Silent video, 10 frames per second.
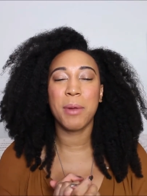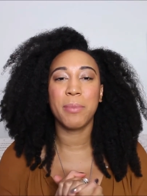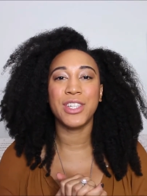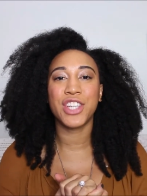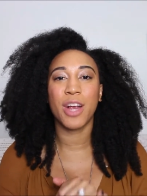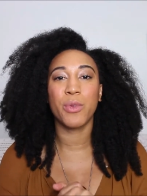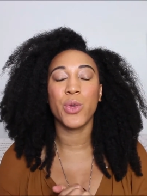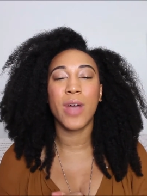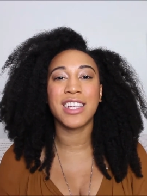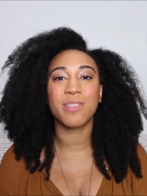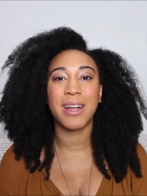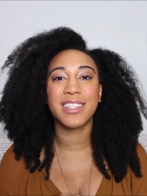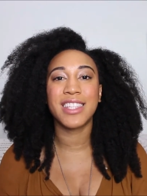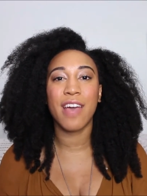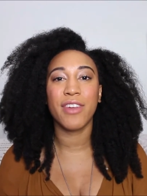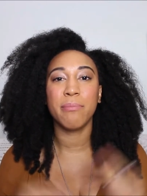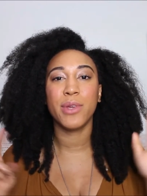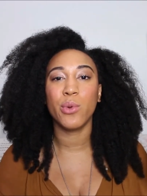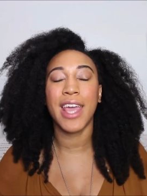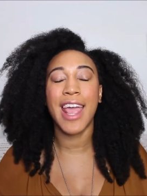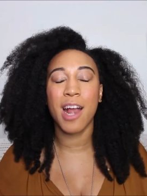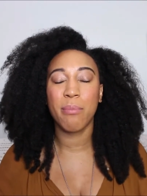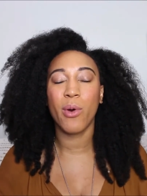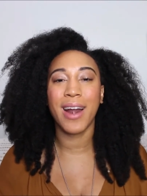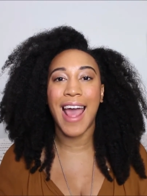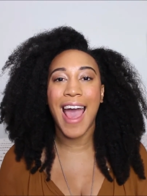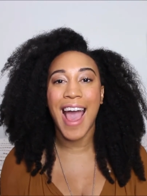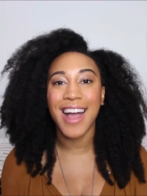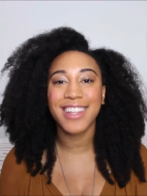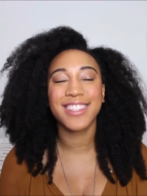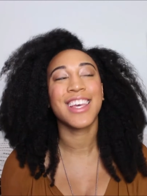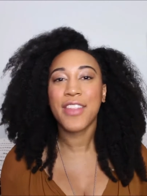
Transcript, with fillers: going to be sharing with you guys my 7 beauty airport hacks.